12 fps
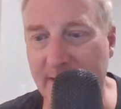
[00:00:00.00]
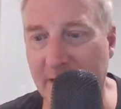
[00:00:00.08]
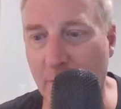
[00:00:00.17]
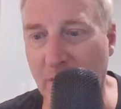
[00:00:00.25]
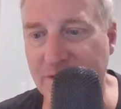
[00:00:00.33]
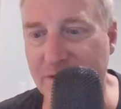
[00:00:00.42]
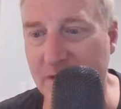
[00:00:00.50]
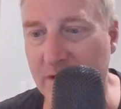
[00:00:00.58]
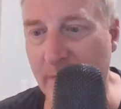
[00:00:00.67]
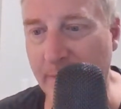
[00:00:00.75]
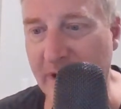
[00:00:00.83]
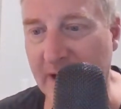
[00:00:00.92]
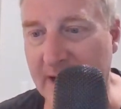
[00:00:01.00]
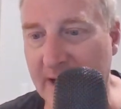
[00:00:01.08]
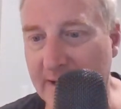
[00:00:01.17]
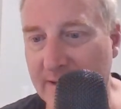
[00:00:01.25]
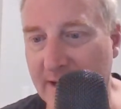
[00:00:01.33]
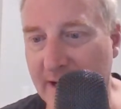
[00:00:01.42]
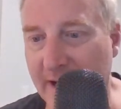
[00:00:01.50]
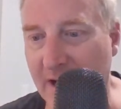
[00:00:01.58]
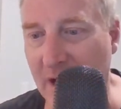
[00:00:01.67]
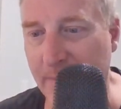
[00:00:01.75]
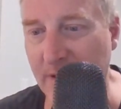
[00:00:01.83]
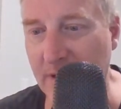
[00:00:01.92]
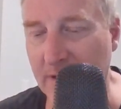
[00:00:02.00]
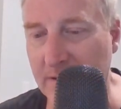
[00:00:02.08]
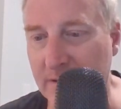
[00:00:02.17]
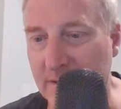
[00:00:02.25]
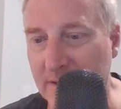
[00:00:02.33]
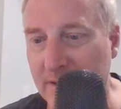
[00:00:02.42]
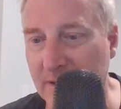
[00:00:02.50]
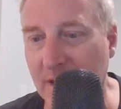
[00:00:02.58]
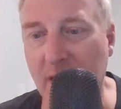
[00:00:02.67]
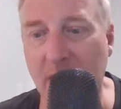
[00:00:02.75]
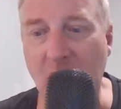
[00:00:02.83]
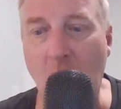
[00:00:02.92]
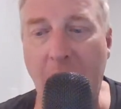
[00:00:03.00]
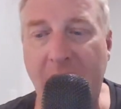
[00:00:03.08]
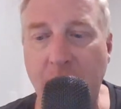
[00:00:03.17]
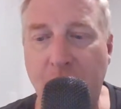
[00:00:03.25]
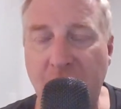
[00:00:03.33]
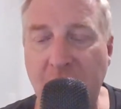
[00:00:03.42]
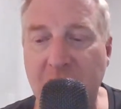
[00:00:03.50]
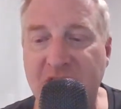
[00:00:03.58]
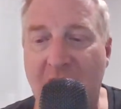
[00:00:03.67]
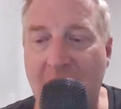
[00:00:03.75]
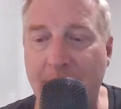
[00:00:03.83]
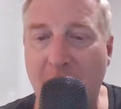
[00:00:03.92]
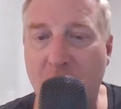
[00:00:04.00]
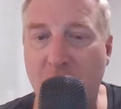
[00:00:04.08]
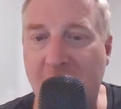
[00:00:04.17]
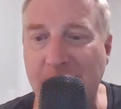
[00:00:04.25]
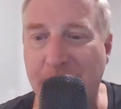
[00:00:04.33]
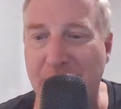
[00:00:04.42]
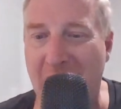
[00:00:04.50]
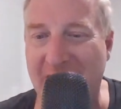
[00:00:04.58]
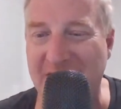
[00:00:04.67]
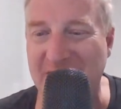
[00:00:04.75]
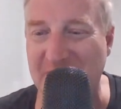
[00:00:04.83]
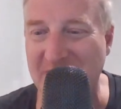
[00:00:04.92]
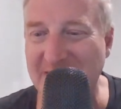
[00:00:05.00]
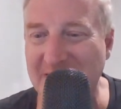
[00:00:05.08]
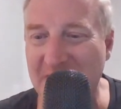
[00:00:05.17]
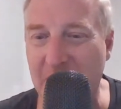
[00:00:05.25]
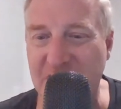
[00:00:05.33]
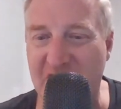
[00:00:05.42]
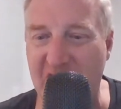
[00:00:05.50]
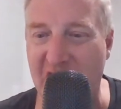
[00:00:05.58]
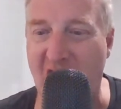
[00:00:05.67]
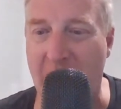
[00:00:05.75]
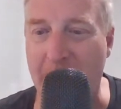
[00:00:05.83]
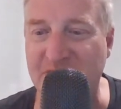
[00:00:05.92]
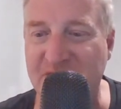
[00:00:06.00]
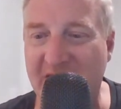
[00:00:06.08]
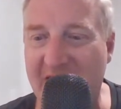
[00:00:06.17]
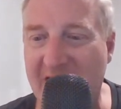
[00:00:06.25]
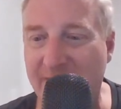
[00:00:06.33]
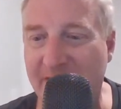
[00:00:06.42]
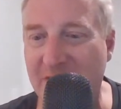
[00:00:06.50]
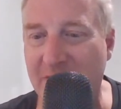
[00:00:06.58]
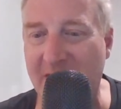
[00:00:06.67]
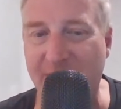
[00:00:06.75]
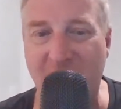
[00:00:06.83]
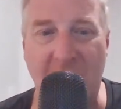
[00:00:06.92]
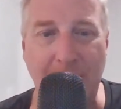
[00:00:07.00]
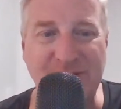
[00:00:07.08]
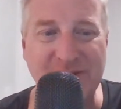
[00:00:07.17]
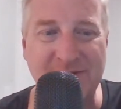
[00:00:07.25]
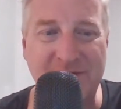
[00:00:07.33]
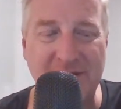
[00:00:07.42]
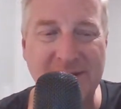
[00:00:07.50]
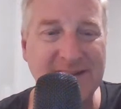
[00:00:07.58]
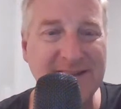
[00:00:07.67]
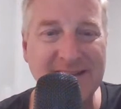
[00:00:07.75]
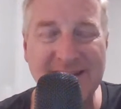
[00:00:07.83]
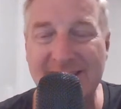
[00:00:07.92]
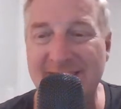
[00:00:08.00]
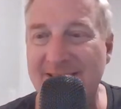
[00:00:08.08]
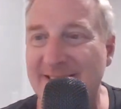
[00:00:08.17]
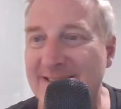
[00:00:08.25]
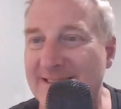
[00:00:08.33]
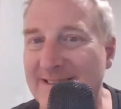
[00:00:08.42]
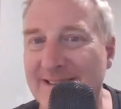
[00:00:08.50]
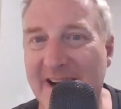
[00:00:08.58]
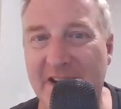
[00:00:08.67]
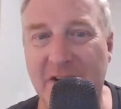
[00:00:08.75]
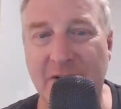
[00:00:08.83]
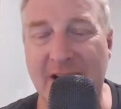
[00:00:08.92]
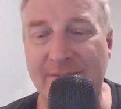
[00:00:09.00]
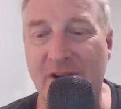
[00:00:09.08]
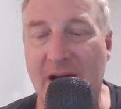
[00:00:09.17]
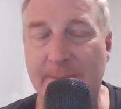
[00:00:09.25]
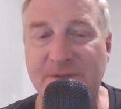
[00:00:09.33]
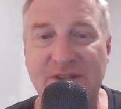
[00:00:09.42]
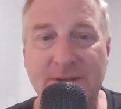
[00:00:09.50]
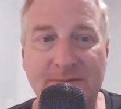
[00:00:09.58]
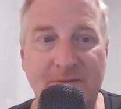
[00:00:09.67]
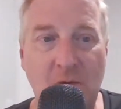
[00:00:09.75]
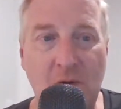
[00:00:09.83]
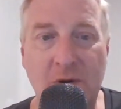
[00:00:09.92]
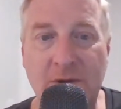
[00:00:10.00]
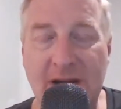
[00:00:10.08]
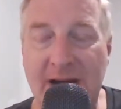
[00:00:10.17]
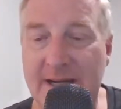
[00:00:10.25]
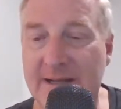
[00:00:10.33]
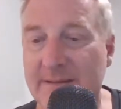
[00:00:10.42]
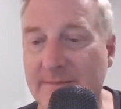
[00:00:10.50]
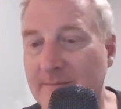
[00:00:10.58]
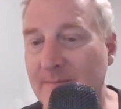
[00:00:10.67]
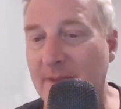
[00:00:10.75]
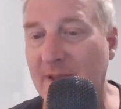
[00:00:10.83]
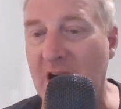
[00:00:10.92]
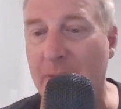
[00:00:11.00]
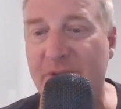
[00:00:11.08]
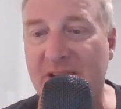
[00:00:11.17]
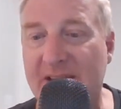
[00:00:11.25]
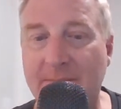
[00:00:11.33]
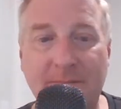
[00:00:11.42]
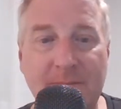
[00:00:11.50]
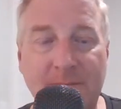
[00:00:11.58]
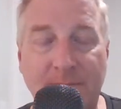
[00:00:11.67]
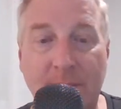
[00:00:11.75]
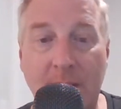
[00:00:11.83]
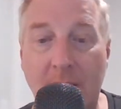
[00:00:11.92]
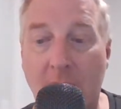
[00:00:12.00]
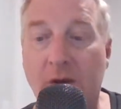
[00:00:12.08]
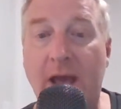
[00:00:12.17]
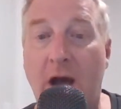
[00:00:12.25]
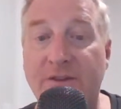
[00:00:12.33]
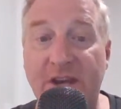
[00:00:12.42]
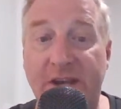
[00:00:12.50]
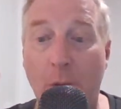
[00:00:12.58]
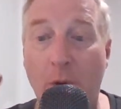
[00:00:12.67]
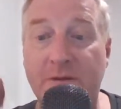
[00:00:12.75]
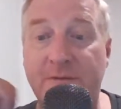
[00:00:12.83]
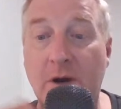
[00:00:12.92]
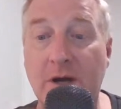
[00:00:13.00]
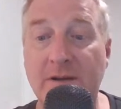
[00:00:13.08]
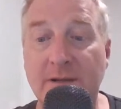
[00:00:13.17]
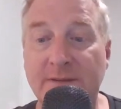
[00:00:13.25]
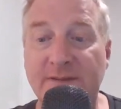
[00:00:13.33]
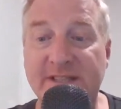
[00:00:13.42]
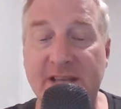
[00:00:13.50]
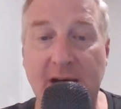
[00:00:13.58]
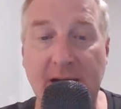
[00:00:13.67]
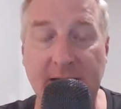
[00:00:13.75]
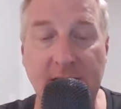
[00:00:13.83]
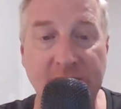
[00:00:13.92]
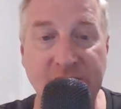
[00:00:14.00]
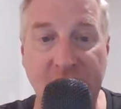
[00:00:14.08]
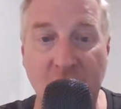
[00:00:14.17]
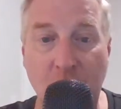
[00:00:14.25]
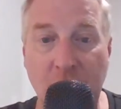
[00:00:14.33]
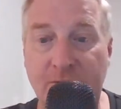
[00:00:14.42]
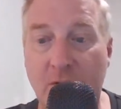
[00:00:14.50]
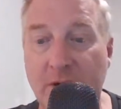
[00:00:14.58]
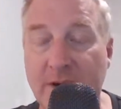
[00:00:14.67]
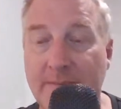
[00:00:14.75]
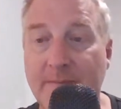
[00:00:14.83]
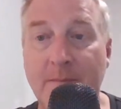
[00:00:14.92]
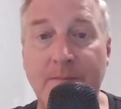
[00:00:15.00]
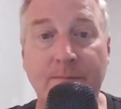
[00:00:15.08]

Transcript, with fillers: Yeah, once you're, oh, maybe I can. Can I copy? No, I can put you in timeout or I can block you. Those are the only options I have. I don't have an option for I don't have an option for uh, copying it. Okay, I'll take your word for it, Vasana. I'll take your word for it.